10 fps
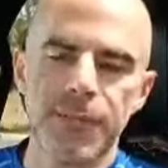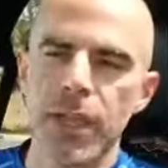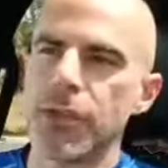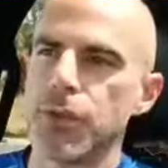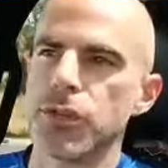if,
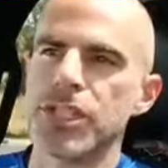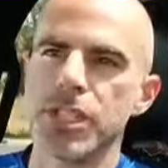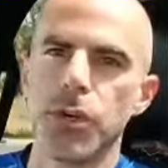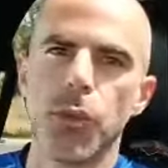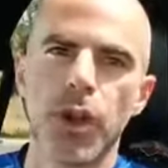if you're
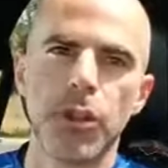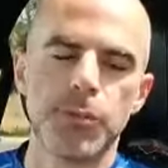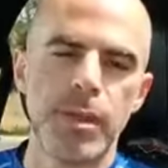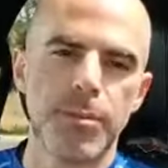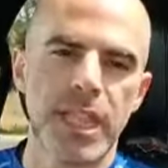still one of
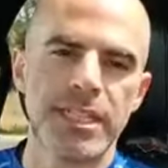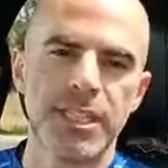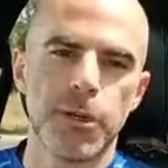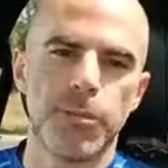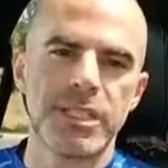those people that
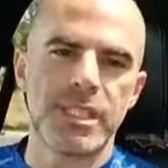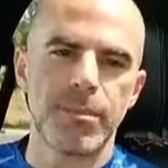still puts